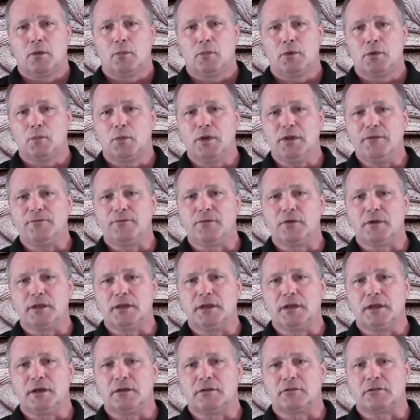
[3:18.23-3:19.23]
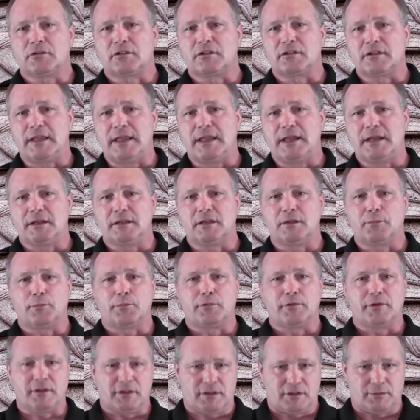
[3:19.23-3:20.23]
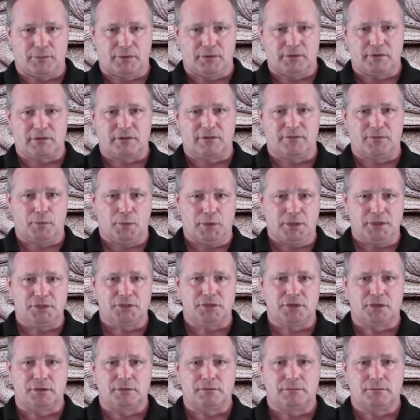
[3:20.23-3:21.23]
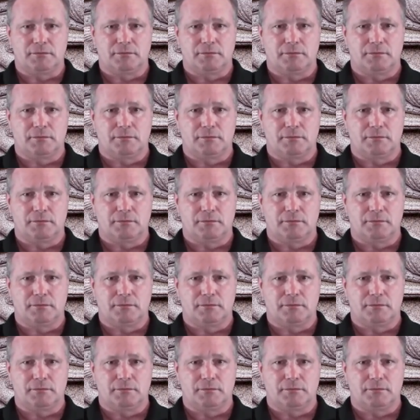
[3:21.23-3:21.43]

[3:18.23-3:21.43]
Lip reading: When we fully understand the principles of Wing Chun,